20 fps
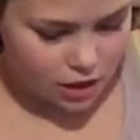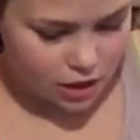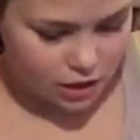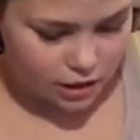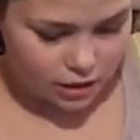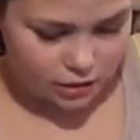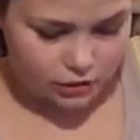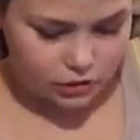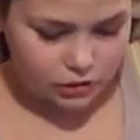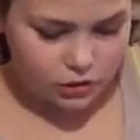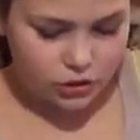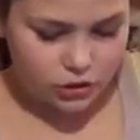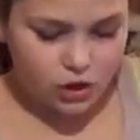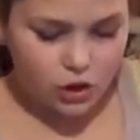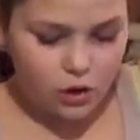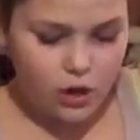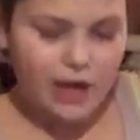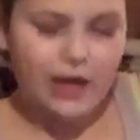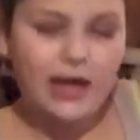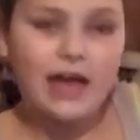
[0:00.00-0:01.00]
and
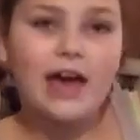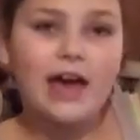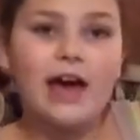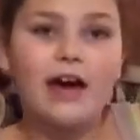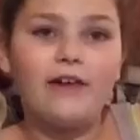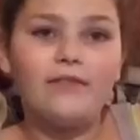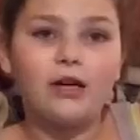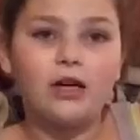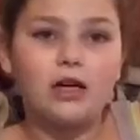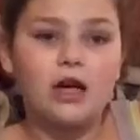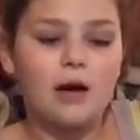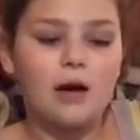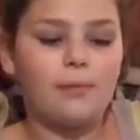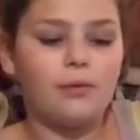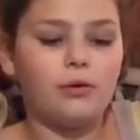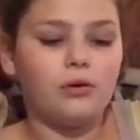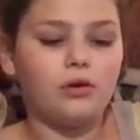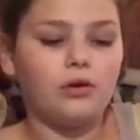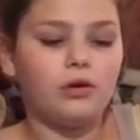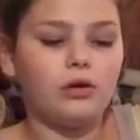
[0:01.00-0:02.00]
so I have a
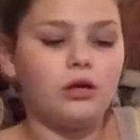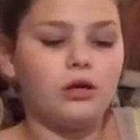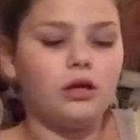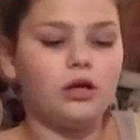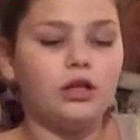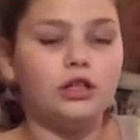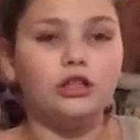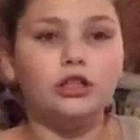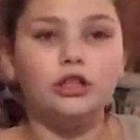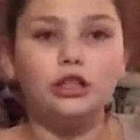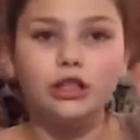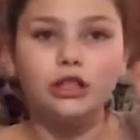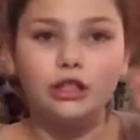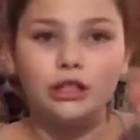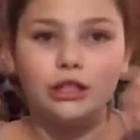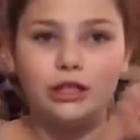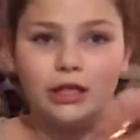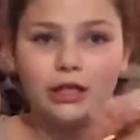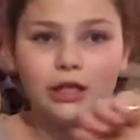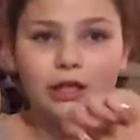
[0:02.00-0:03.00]
couple
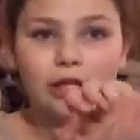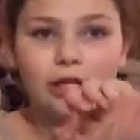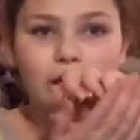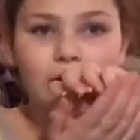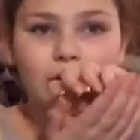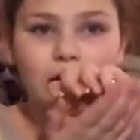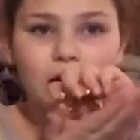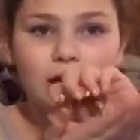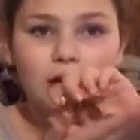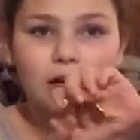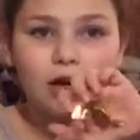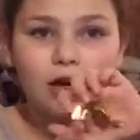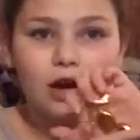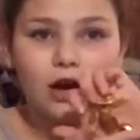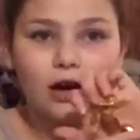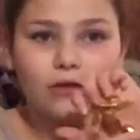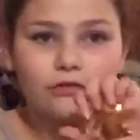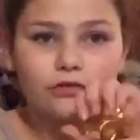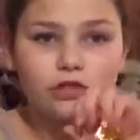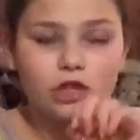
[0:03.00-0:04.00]
good
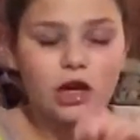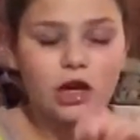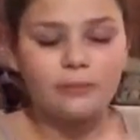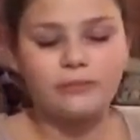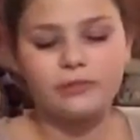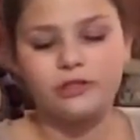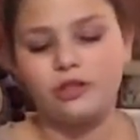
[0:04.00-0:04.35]
cough drops.